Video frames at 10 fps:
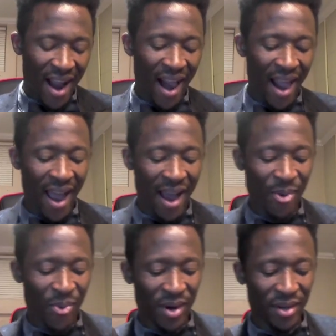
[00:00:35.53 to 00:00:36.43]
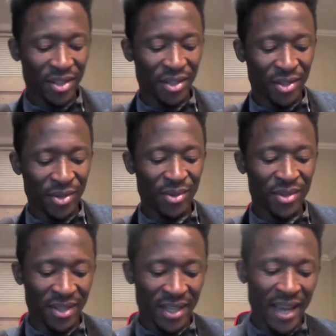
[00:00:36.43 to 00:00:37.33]
I want to do
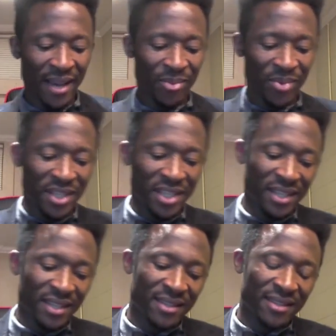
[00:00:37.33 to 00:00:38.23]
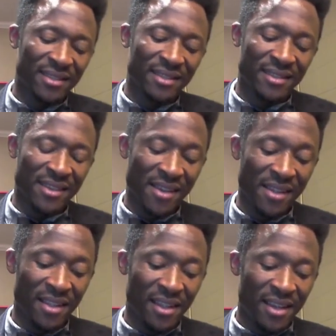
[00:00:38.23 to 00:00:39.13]
today, which is
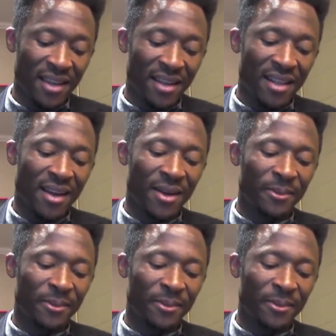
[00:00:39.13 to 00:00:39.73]
I